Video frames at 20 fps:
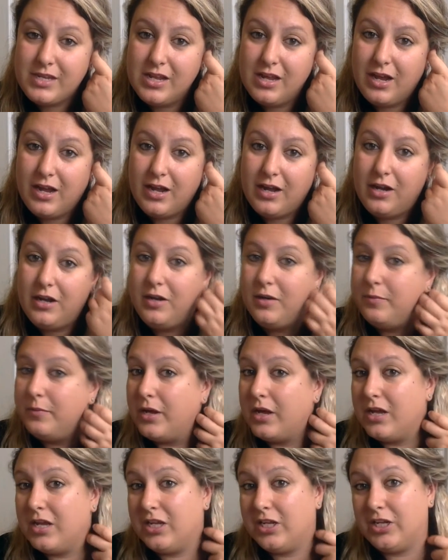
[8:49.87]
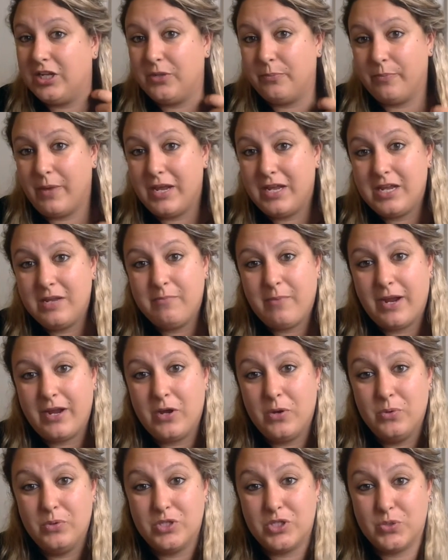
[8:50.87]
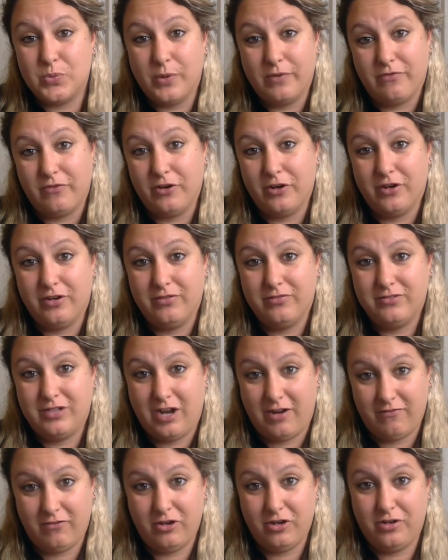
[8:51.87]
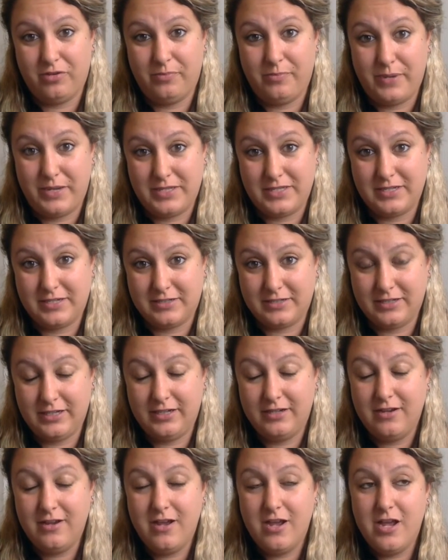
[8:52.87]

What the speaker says: um, making my own Swiffer cover, basically.